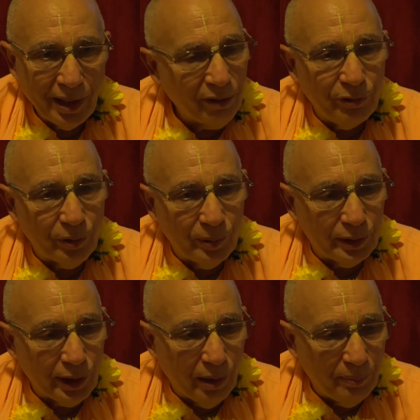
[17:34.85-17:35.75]

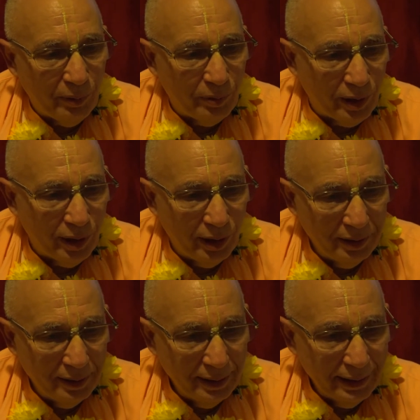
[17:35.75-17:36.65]
coming with,
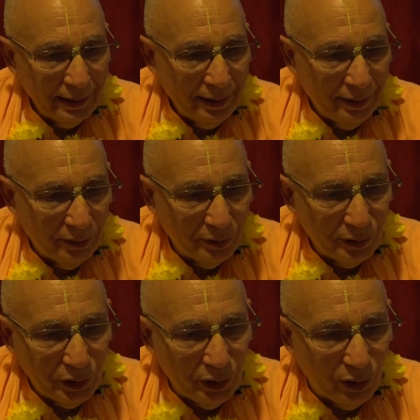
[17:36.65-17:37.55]
you know,
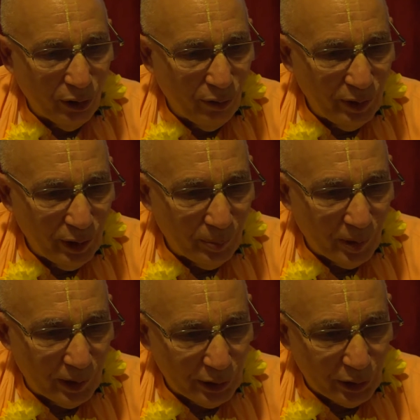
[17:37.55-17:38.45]
Srila Govinda
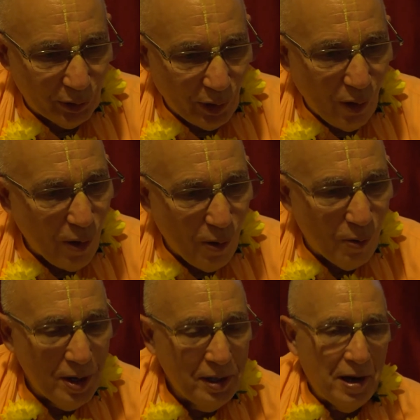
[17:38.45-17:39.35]
Maharaj. So
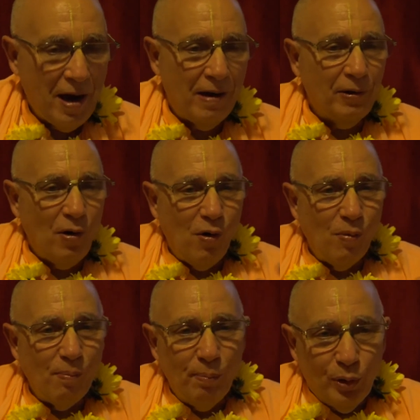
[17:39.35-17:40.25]
our whole
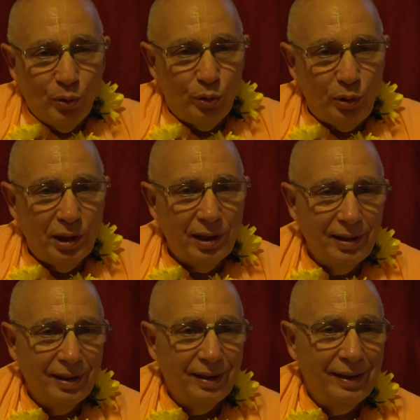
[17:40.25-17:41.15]
mood,
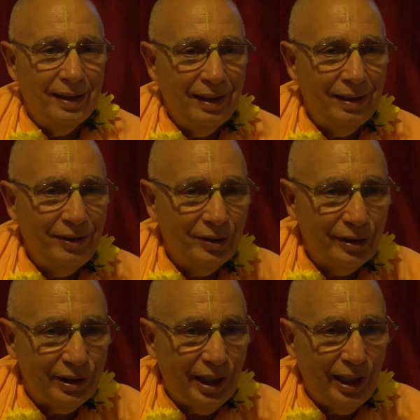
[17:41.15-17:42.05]
and you can
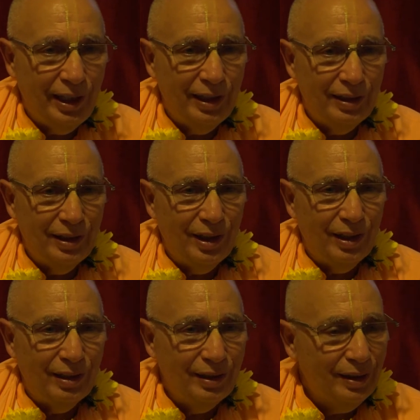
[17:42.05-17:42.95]
say
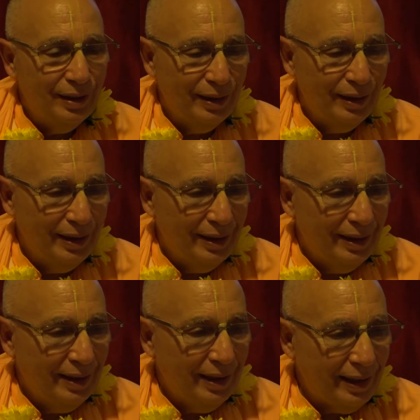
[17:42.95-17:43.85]

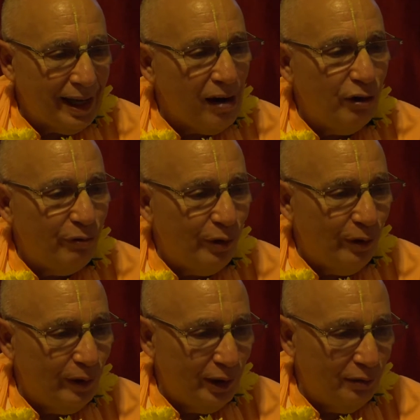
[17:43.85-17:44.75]
in
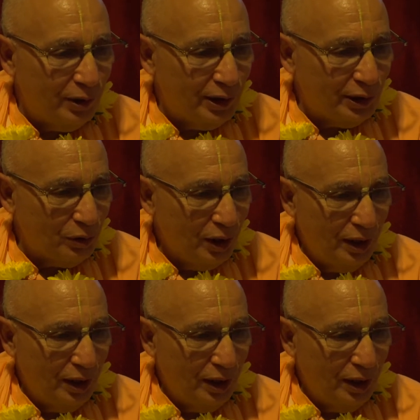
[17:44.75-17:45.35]
California, was